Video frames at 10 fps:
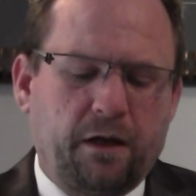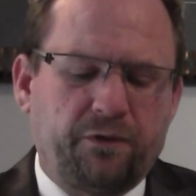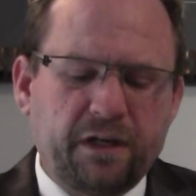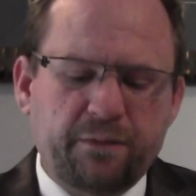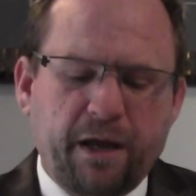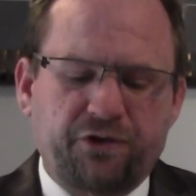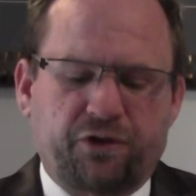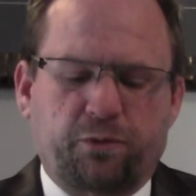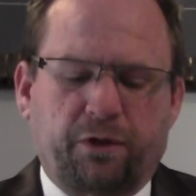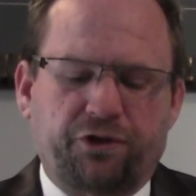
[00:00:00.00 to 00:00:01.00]
These
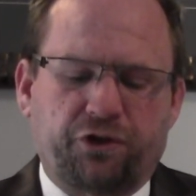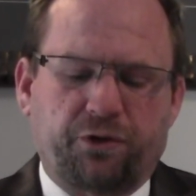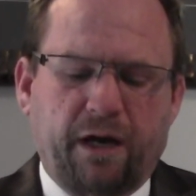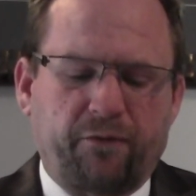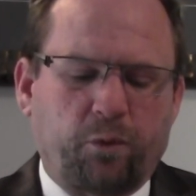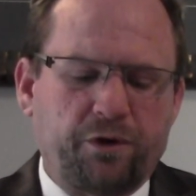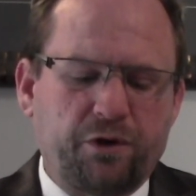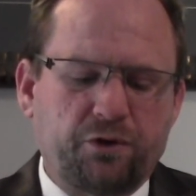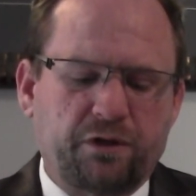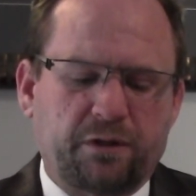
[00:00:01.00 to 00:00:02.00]
measures will ensure that everyone uses